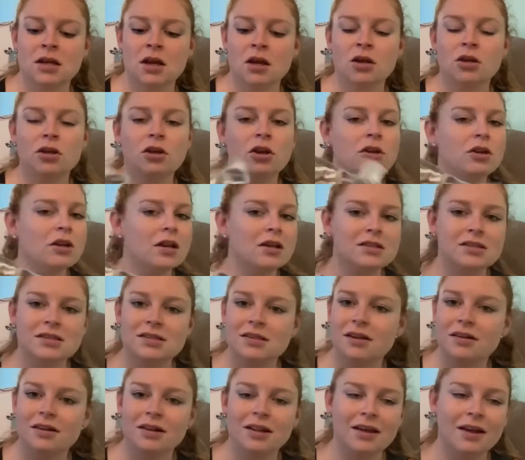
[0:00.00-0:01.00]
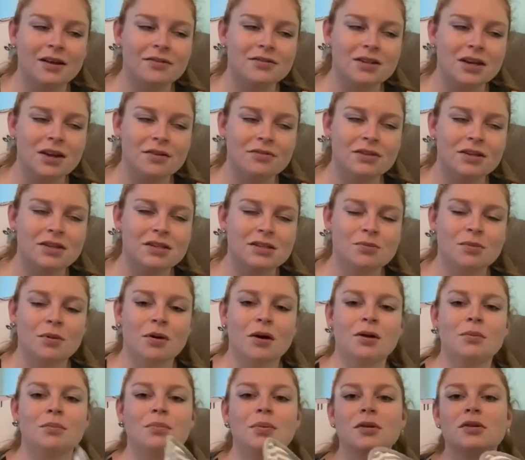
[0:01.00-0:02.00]
you don't necessarily have to have this
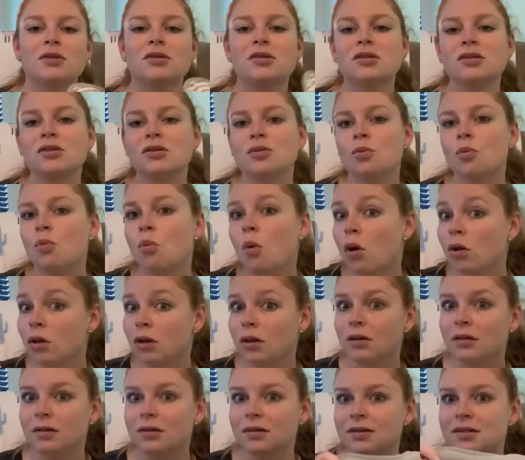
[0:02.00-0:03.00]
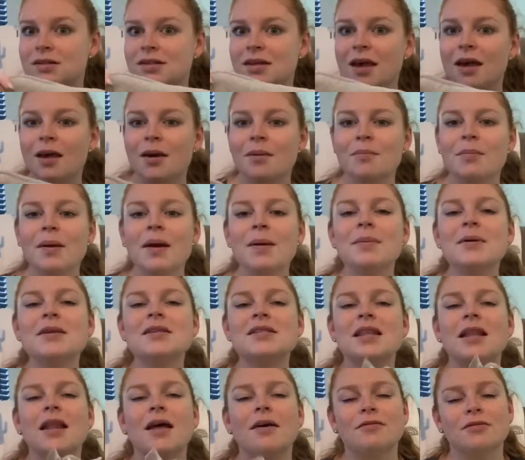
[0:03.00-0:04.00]
one, but swaddles. Babies
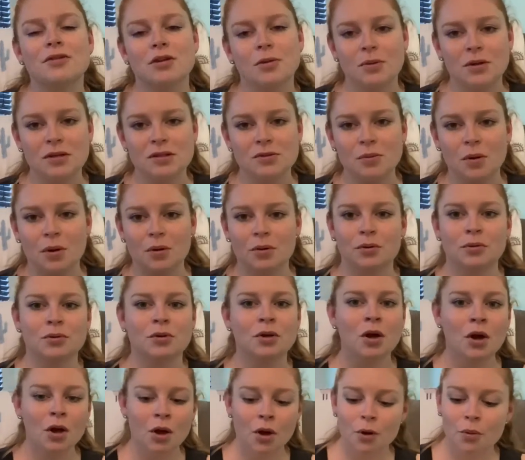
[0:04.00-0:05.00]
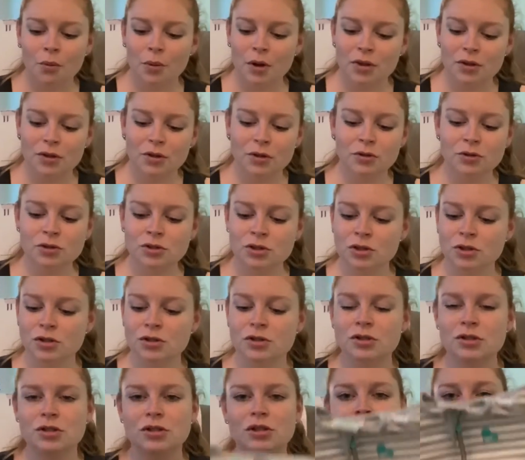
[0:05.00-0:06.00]
love to be swaddled. Whether you
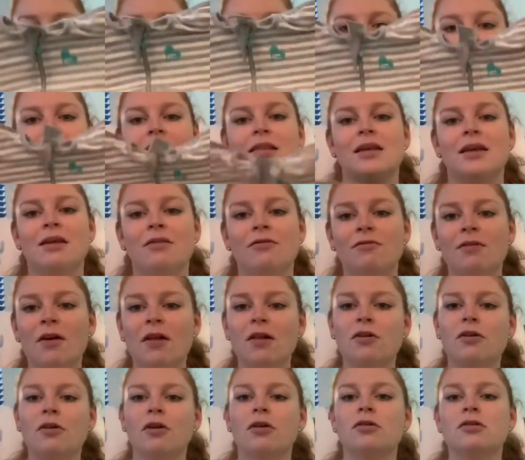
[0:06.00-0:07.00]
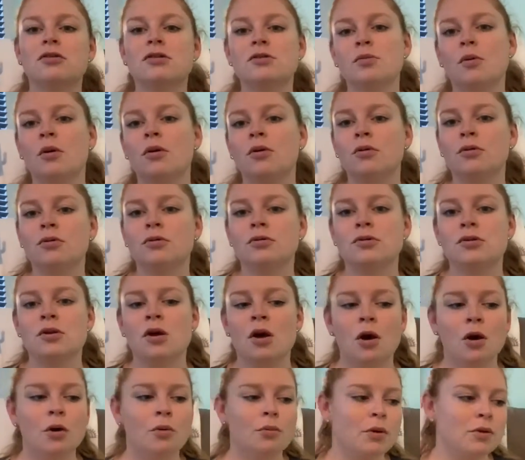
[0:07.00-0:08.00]
choose to get the Velcro swaddles,
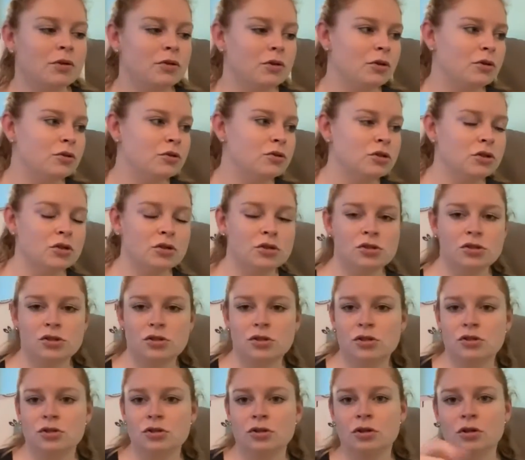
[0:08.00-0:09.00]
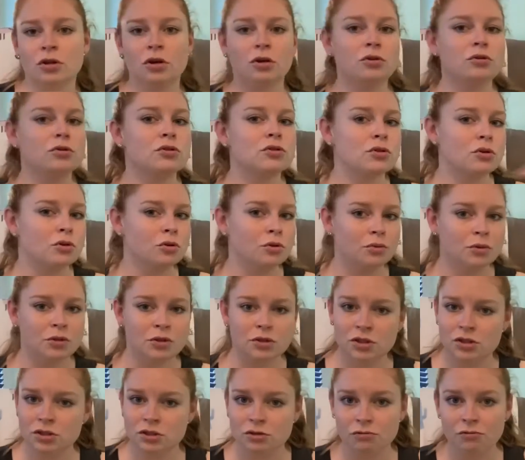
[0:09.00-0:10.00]
whether you choose to do the old school with
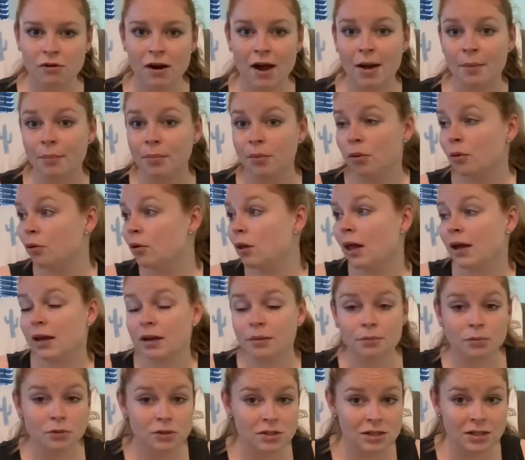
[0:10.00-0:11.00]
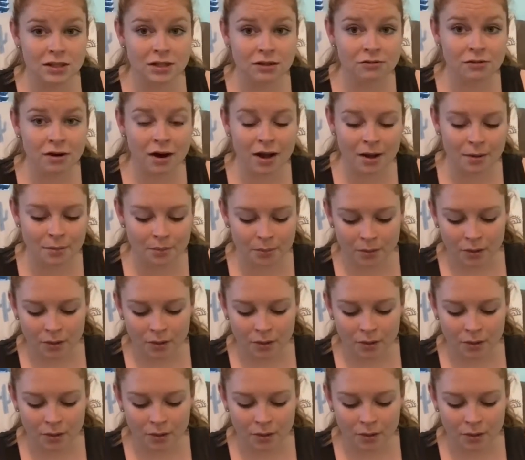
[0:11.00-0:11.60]
just a wrap or like a muslin wrap,